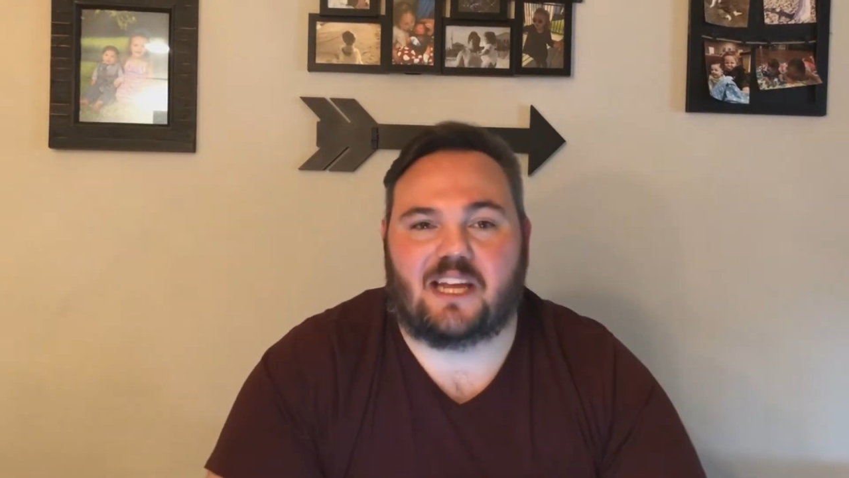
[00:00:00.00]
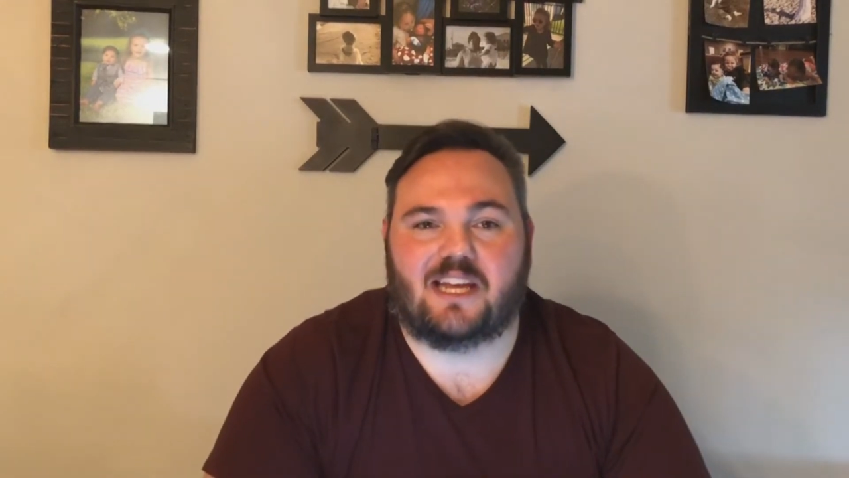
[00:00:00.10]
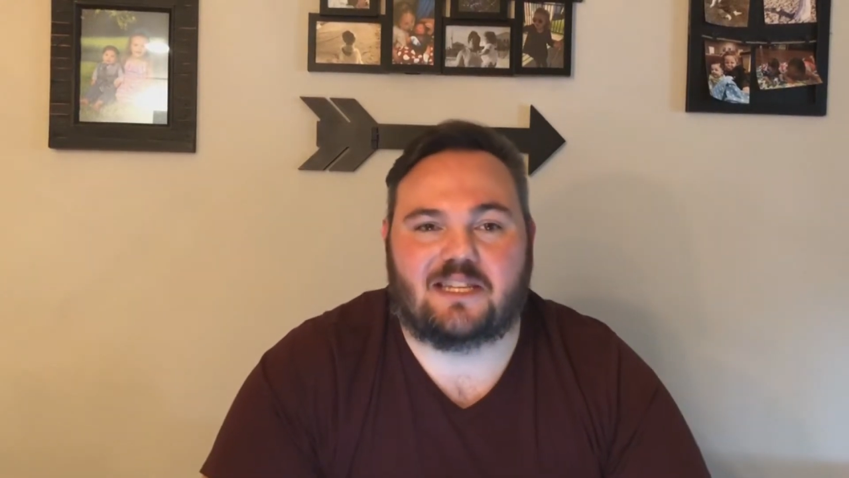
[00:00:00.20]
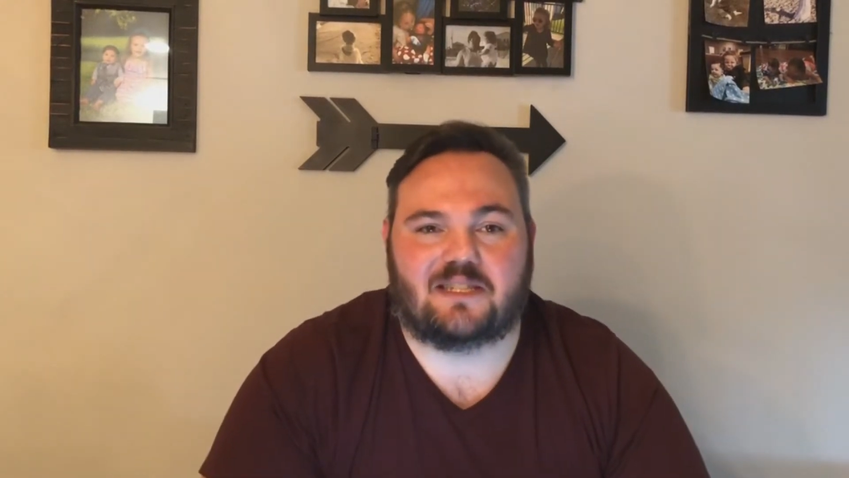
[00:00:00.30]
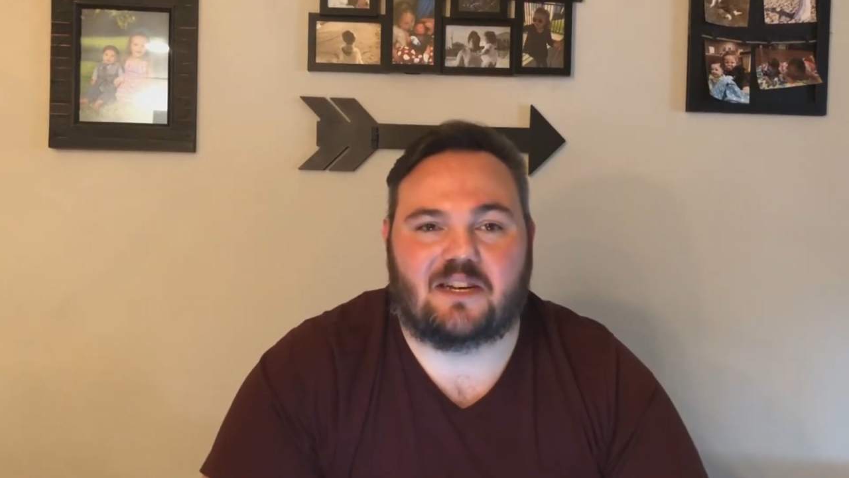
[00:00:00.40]

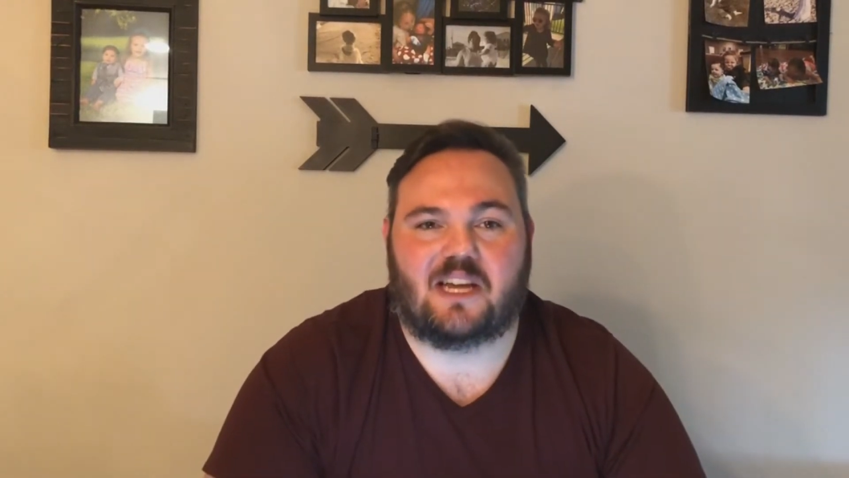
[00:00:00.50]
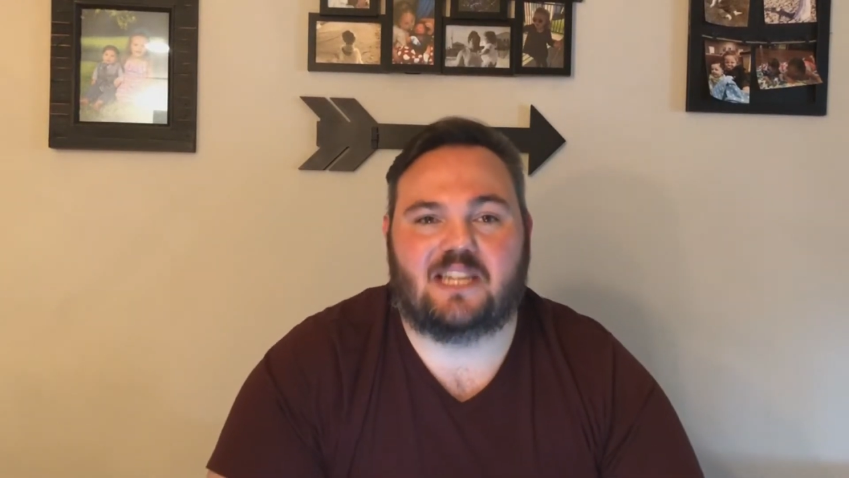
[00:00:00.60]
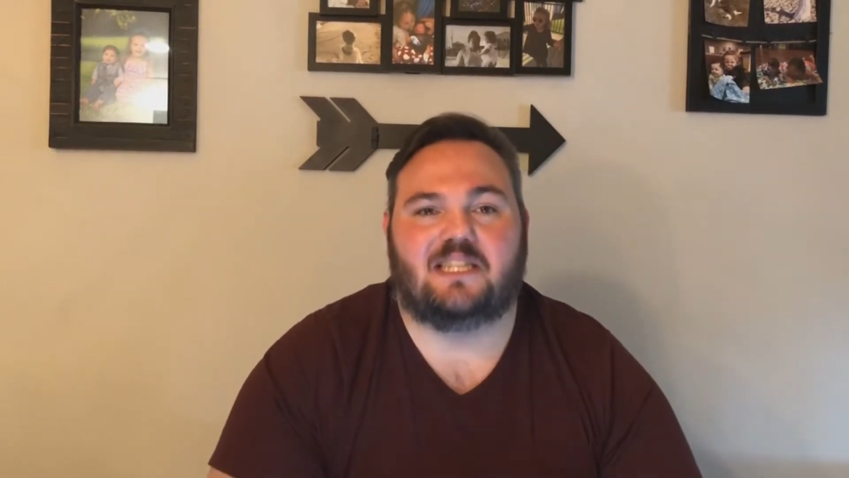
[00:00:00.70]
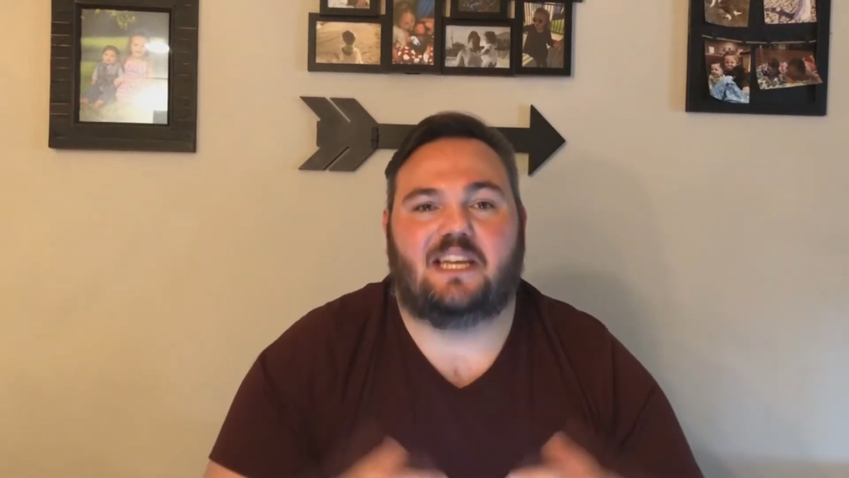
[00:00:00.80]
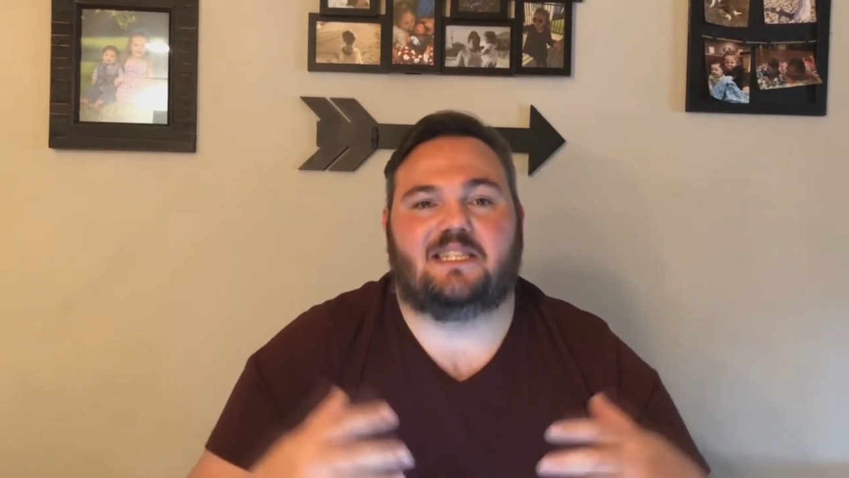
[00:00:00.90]
He's
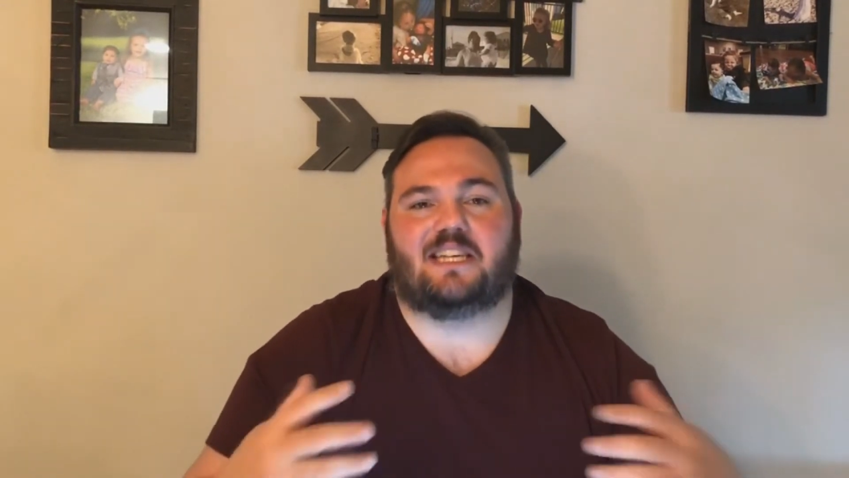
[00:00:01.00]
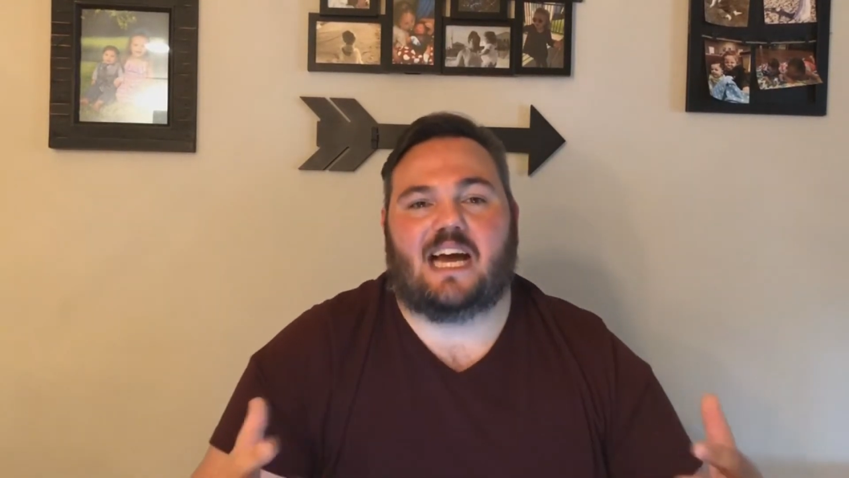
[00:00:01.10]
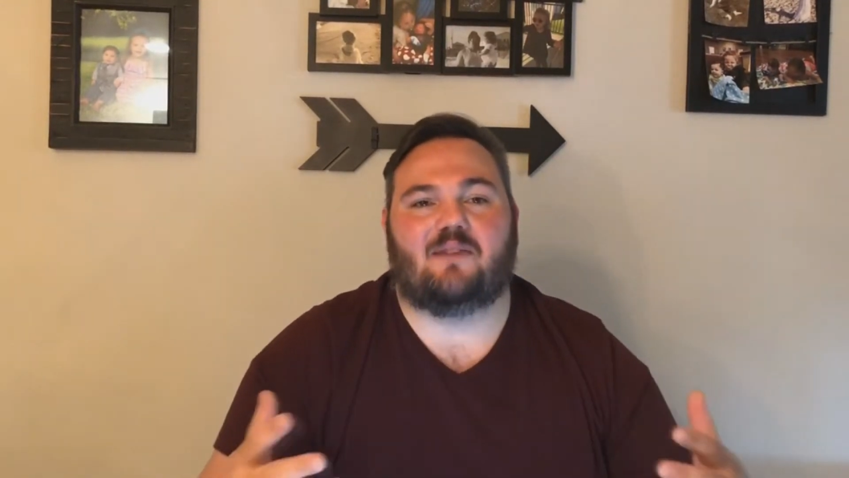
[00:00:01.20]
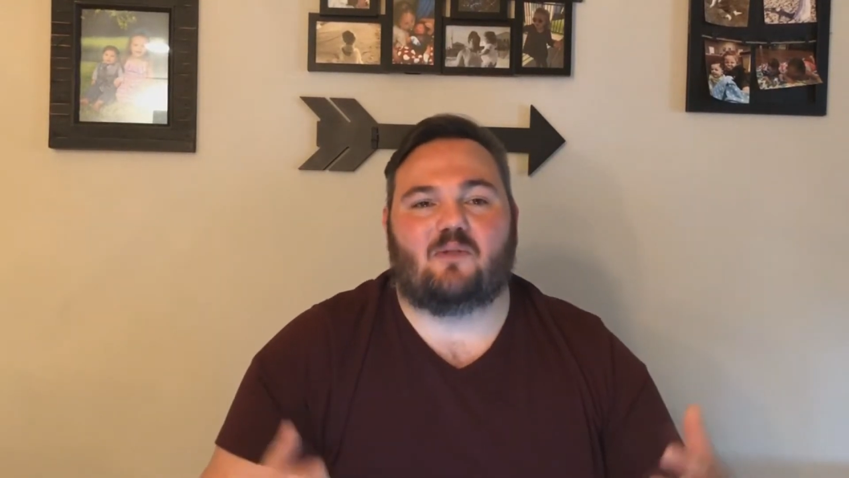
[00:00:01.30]
kind